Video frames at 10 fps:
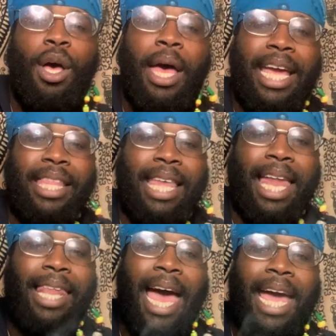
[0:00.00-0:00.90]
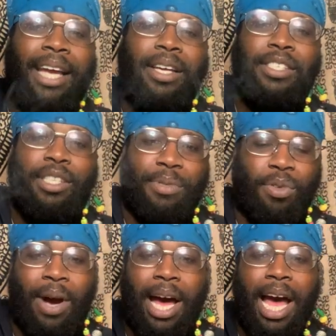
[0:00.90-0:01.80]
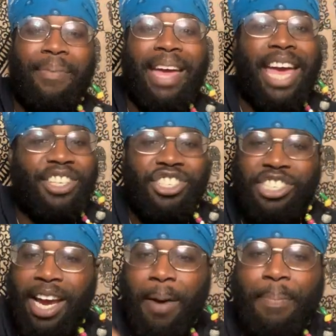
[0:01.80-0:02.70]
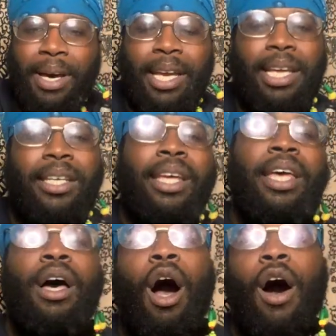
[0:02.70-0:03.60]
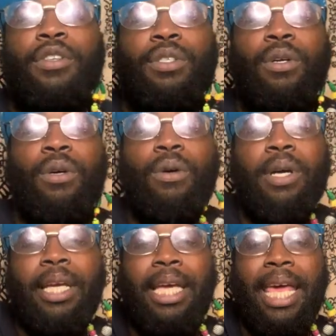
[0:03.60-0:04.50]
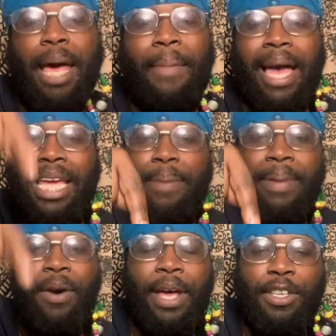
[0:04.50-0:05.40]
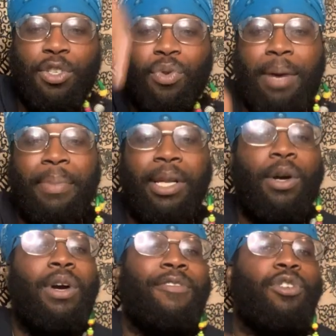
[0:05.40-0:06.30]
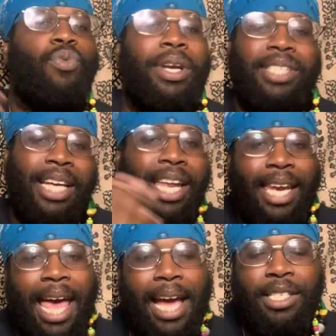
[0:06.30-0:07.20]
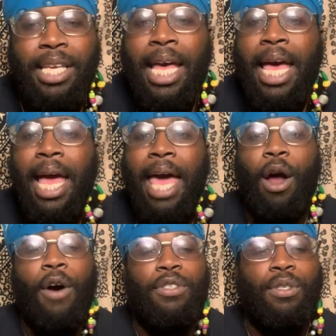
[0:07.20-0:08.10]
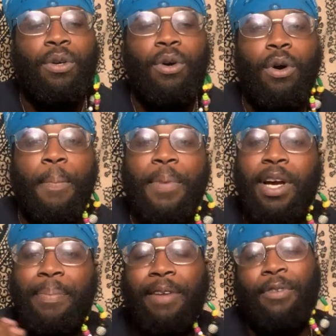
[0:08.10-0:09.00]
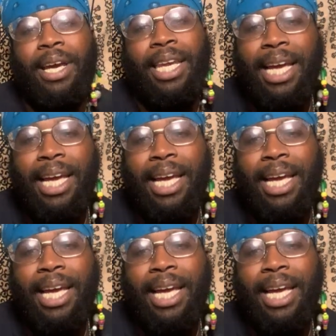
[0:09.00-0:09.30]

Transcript: Hit that like, subscribe, and share button. Also, get at my email, Instagram below if you want to connect. And also book me for any